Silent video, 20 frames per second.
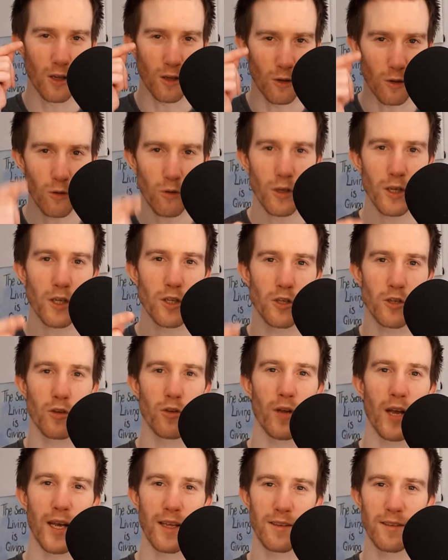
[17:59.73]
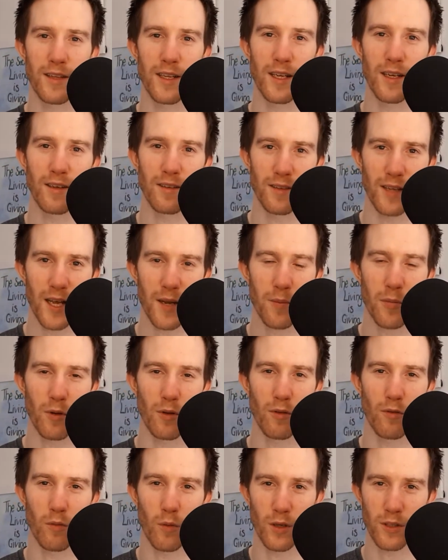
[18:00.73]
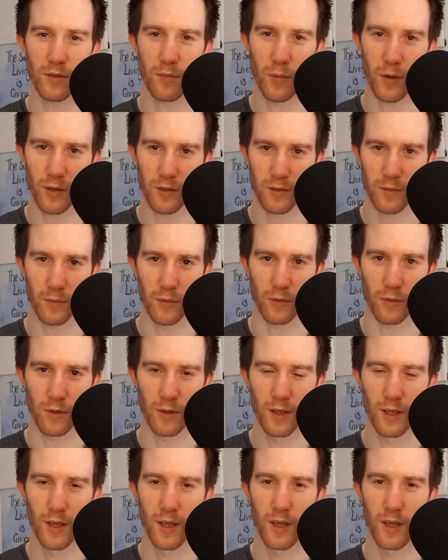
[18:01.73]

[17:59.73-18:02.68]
look at you as the example of what's possible,